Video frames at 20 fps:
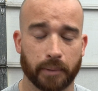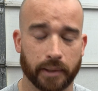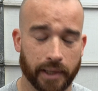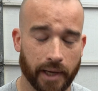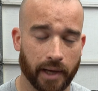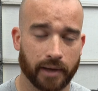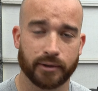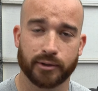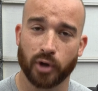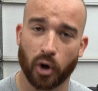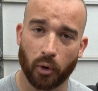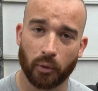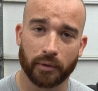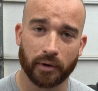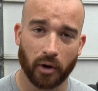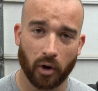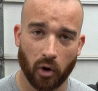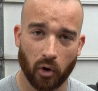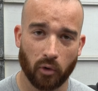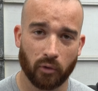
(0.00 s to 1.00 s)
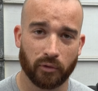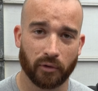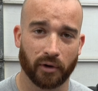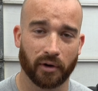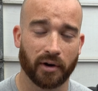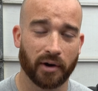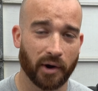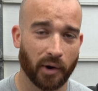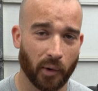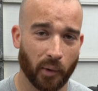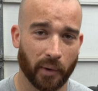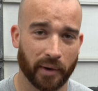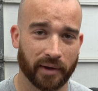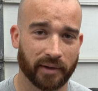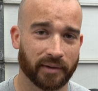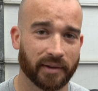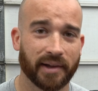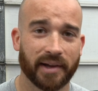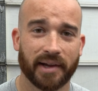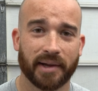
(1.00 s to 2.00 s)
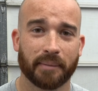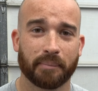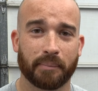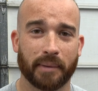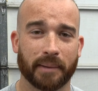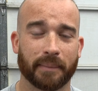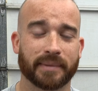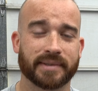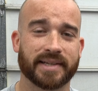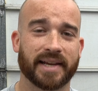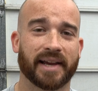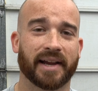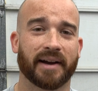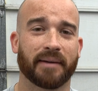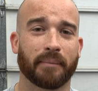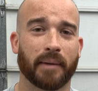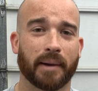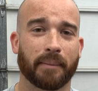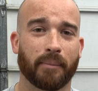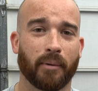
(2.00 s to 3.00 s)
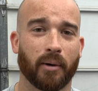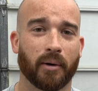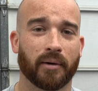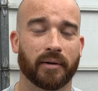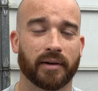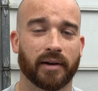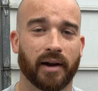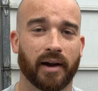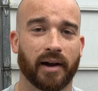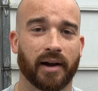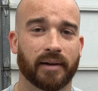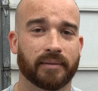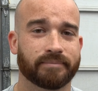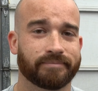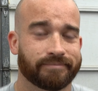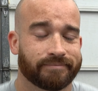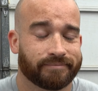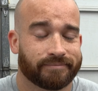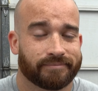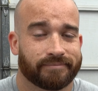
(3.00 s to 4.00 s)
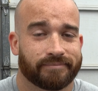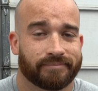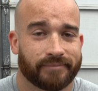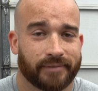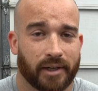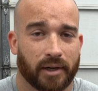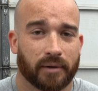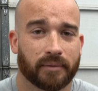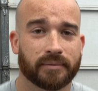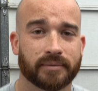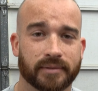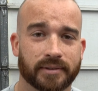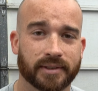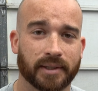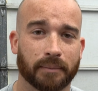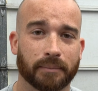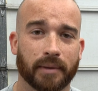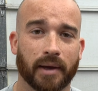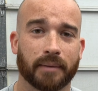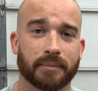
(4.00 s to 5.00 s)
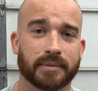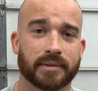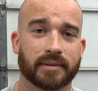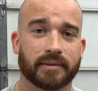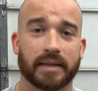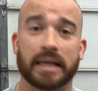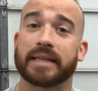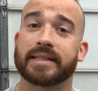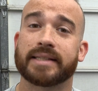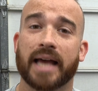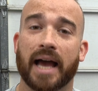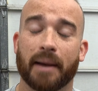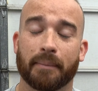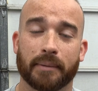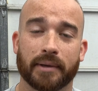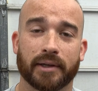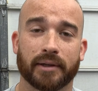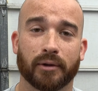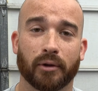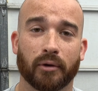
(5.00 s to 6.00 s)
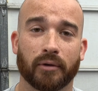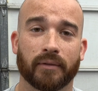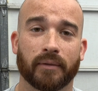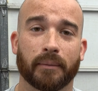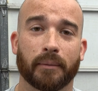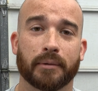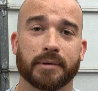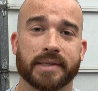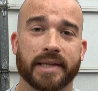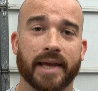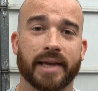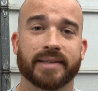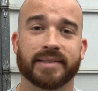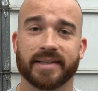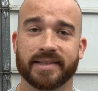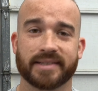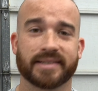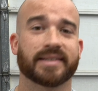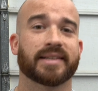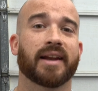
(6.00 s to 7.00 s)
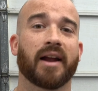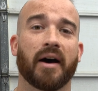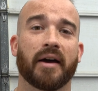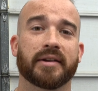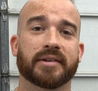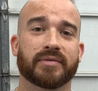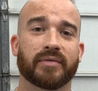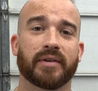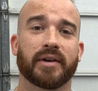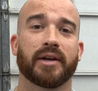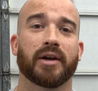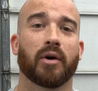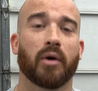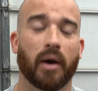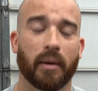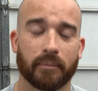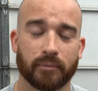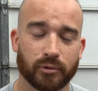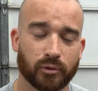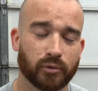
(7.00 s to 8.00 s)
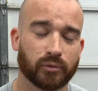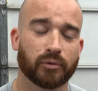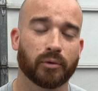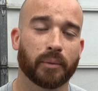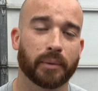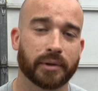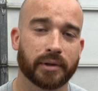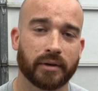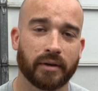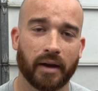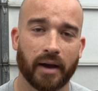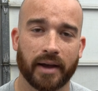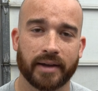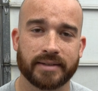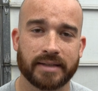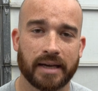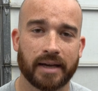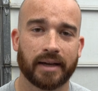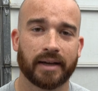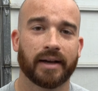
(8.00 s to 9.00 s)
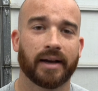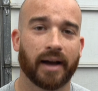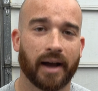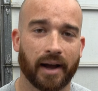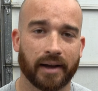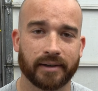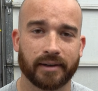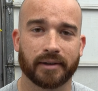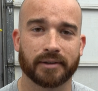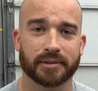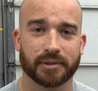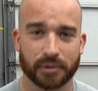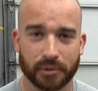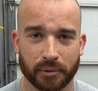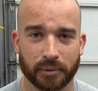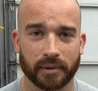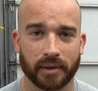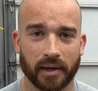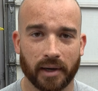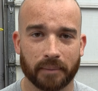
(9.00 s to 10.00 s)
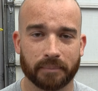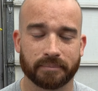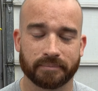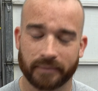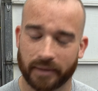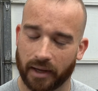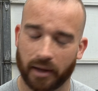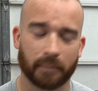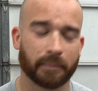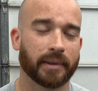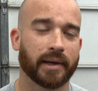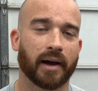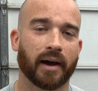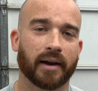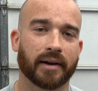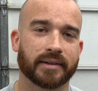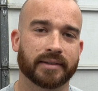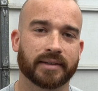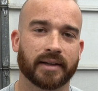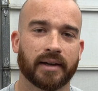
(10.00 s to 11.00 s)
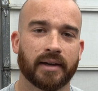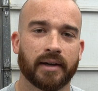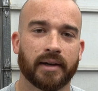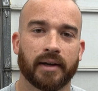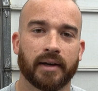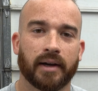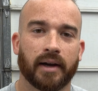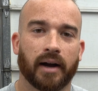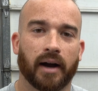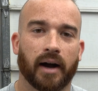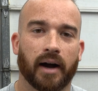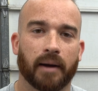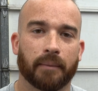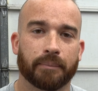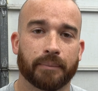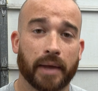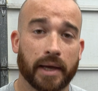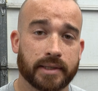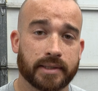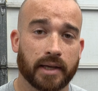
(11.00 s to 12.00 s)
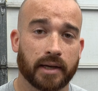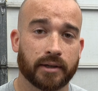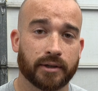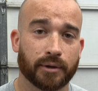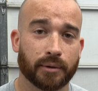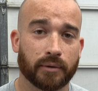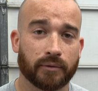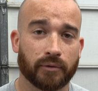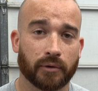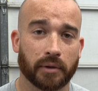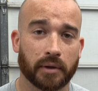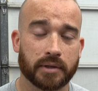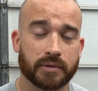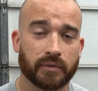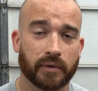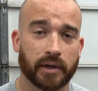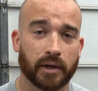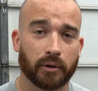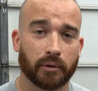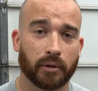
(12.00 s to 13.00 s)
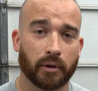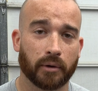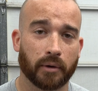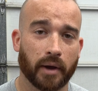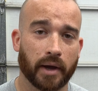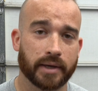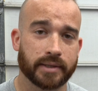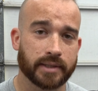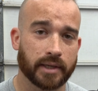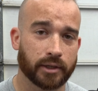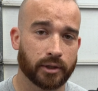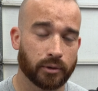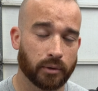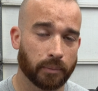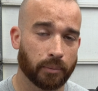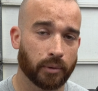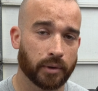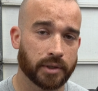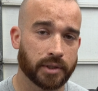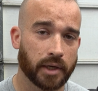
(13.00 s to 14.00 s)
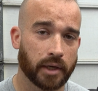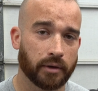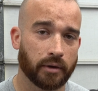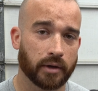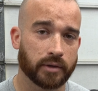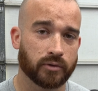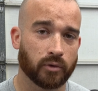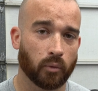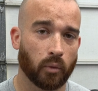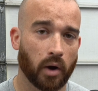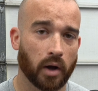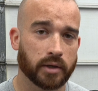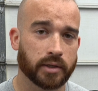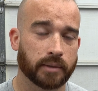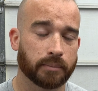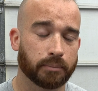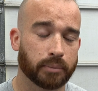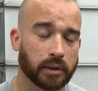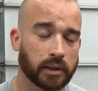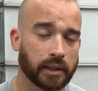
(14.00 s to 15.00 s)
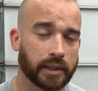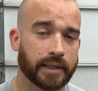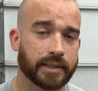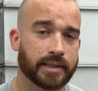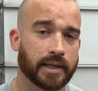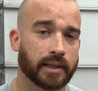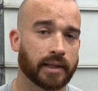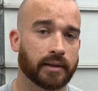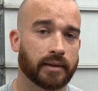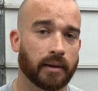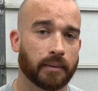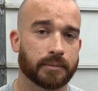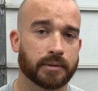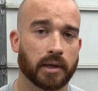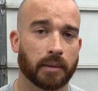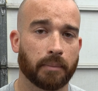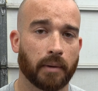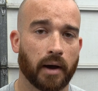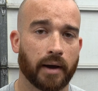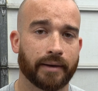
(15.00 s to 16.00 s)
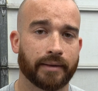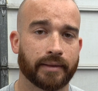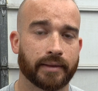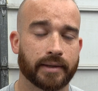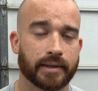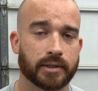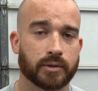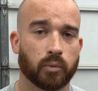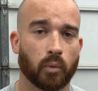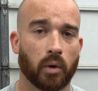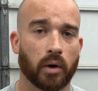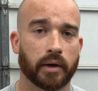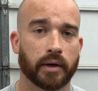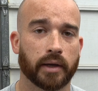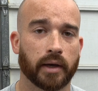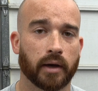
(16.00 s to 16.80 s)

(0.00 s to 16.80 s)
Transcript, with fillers: But yeah, don't over oil. Big mistake on my part. Uh, you know, sometimes things happen. You learn from your mistakes. This is an honest video. I'm truthful with you guys. I done screwed up. I'll be honest. Um, that's going to do it for this video, though, guys. I do appreciate you guys for watching. Please hit the thumbs up on this one.